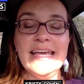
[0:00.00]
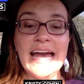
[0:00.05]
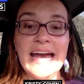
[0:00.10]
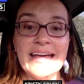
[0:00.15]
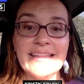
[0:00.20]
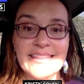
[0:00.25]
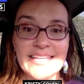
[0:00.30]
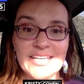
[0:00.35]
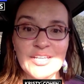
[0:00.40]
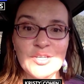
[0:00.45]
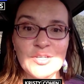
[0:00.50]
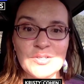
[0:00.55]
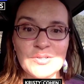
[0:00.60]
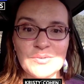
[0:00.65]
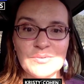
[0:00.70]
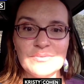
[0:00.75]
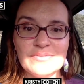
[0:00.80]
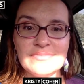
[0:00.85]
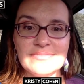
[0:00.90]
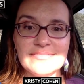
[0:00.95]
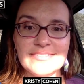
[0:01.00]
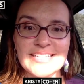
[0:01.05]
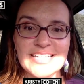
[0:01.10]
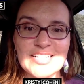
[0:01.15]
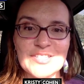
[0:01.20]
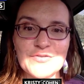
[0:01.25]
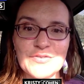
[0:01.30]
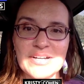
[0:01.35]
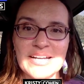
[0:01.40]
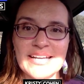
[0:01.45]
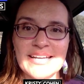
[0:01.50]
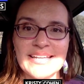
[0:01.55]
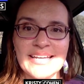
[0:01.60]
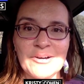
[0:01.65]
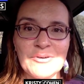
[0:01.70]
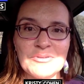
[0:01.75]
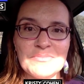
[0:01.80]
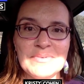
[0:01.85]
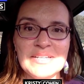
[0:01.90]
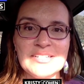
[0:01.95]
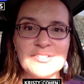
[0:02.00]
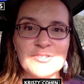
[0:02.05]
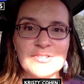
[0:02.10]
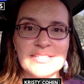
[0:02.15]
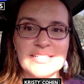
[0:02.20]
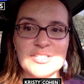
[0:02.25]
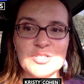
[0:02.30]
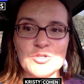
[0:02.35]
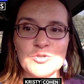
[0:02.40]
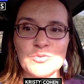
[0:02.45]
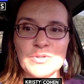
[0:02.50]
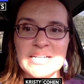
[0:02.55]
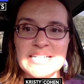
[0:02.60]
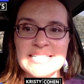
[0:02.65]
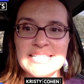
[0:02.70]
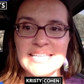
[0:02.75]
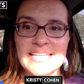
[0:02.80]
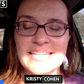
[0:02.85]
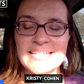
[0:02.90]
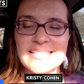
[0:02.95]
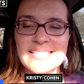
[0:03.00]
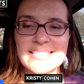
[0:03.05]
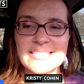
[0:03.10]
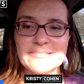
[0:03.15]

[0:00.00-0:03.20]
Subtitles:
thank you. Thanks for hanging out with me during this craziness.